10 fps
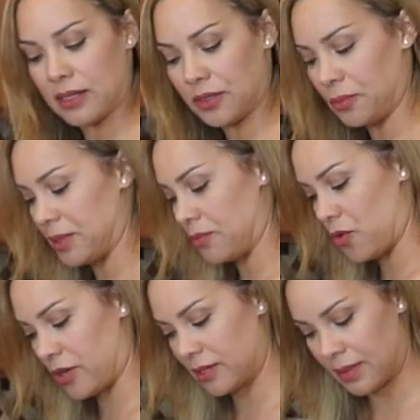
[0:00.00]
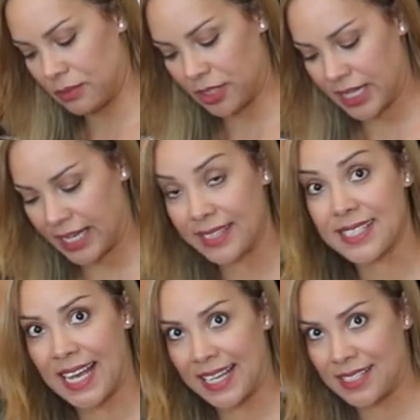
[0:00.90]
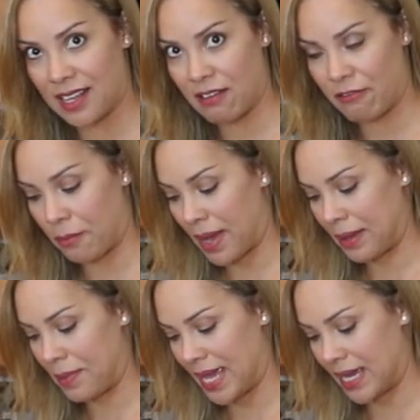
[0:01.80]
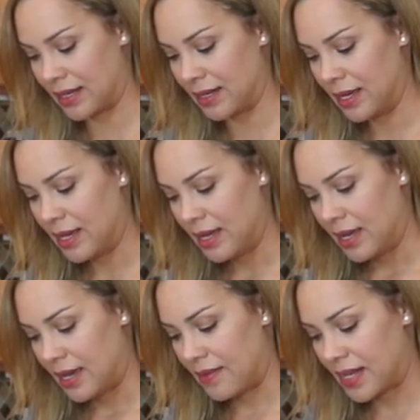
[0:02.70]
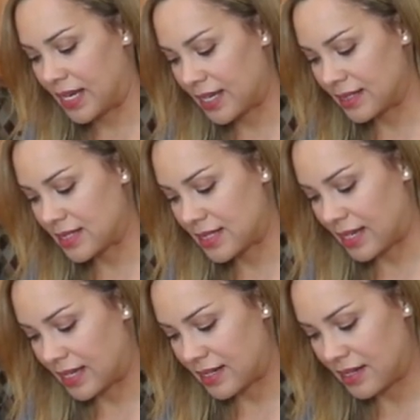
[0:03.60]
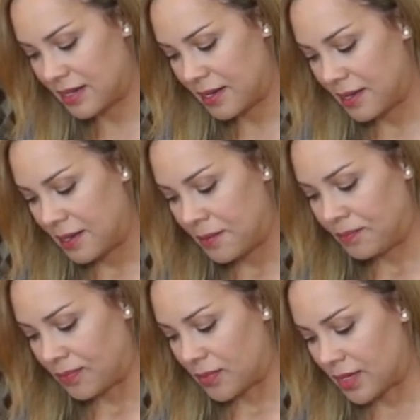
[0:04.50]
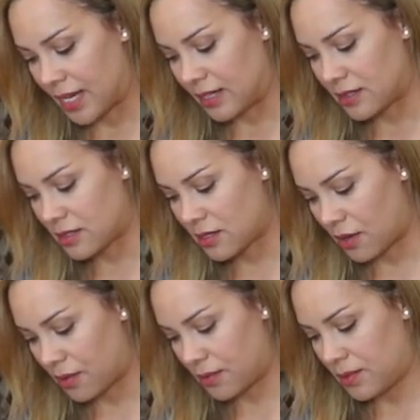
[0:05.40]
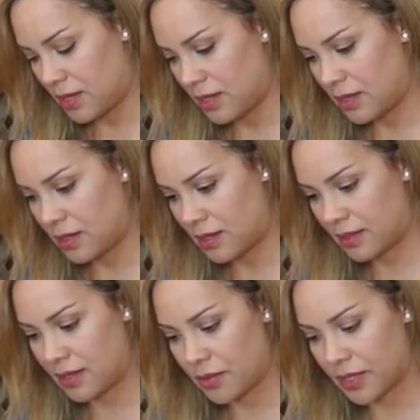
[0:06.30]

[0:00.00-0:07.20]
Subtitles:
a little bit more. I'm looking at the size of my pan, and then I can decide. Okay, so I think we're